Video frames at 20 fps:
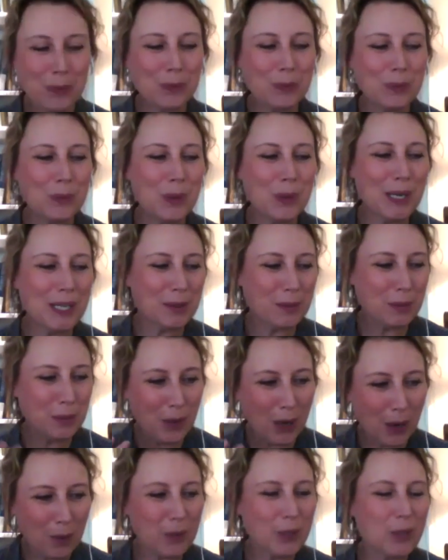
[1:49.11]
what
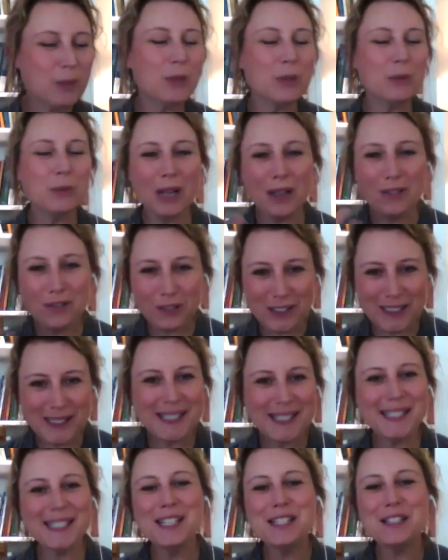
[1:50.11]
we were
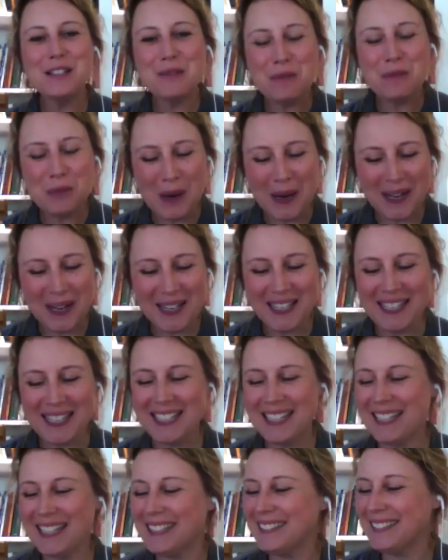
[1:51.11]
referencing and why.
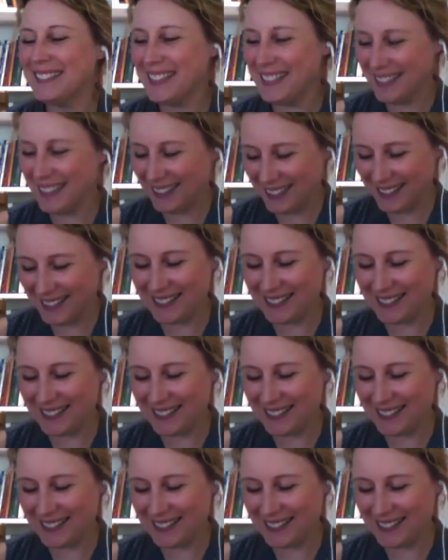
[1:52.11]
And yes,